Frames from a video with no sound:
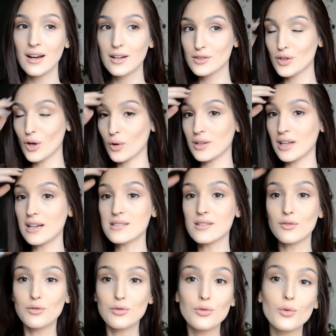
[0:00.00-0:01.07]
So it doesn't
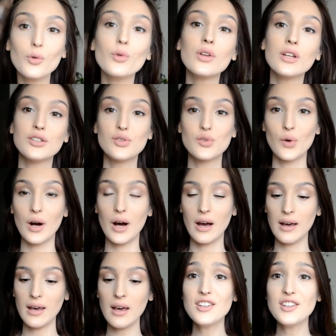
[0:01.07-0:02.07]
fully dry.